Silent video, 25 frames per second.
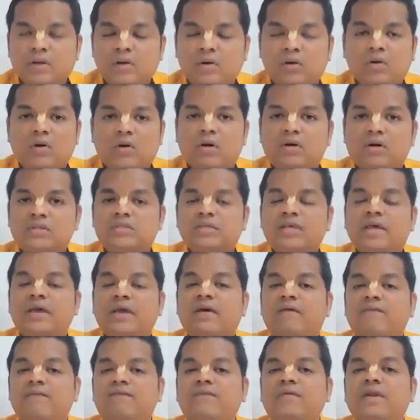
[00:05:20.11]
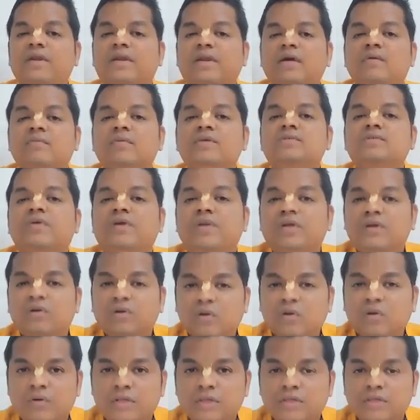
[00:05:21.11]
Lord's every name is
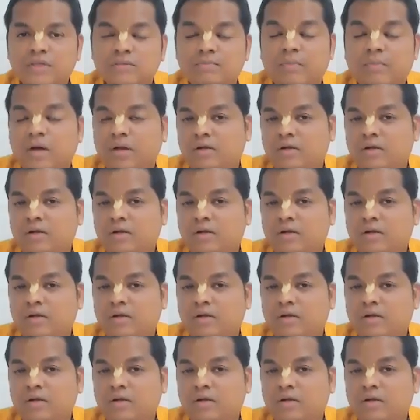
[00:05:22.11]
very glorious.